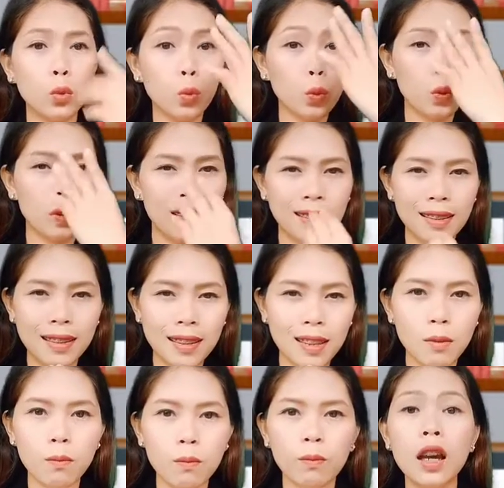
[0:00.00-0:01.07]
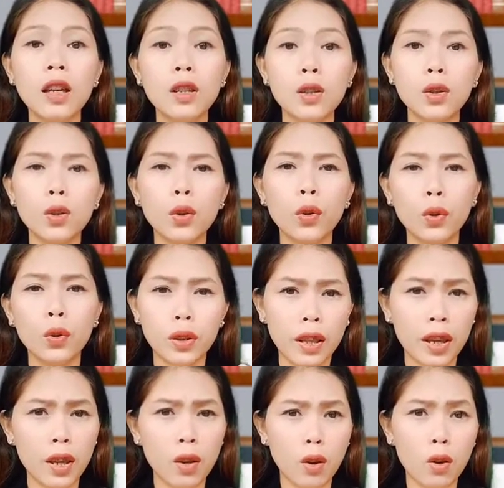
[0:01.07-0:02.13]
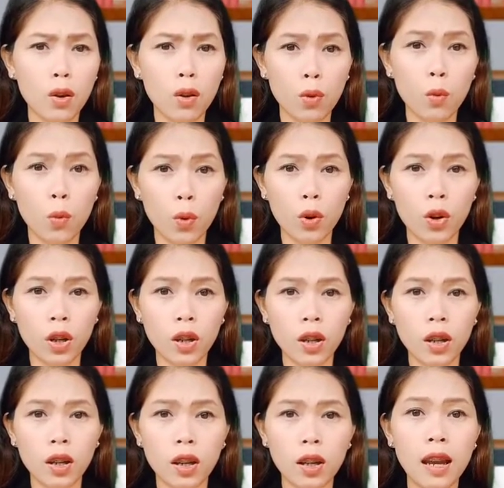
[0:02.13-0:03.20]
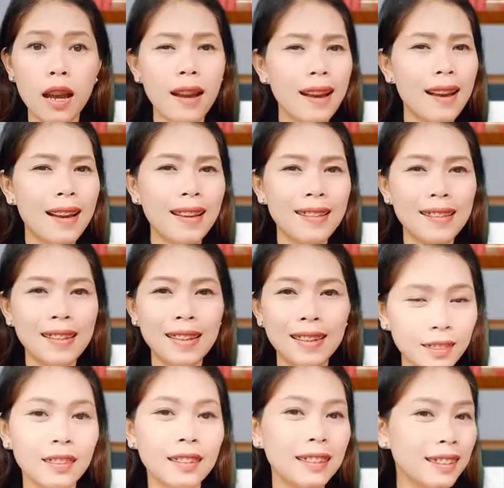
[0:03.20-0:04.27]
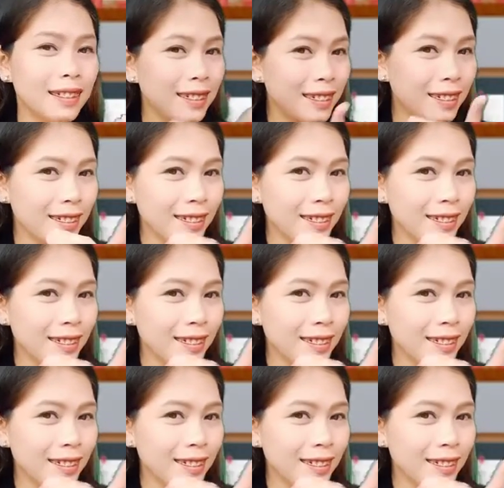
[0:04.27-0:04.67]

children to sleep and they could work with a little interruption.